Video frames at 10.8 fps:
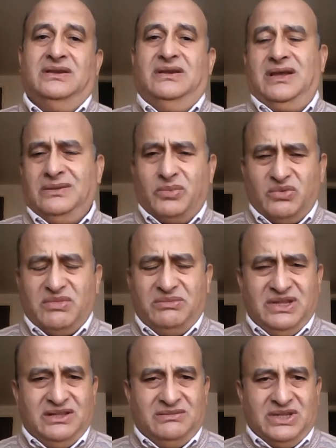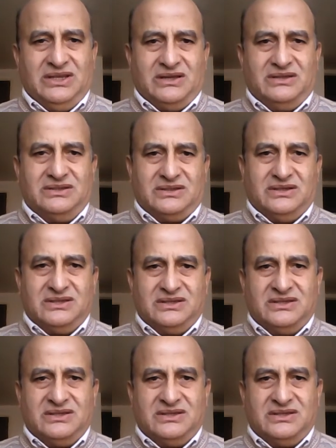and probably in many countries,